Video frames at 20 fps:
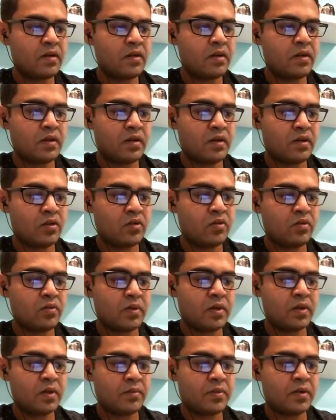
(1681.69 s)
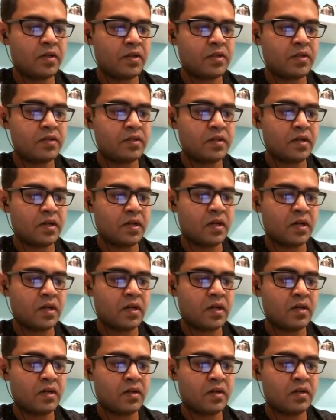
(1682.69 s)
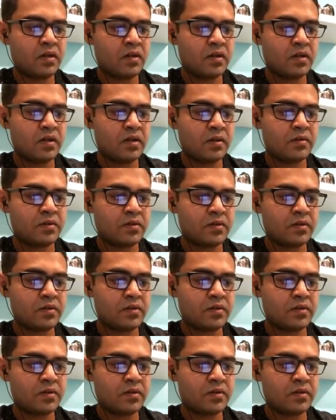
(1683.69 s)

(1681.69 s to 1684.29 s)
into 1 plus R plus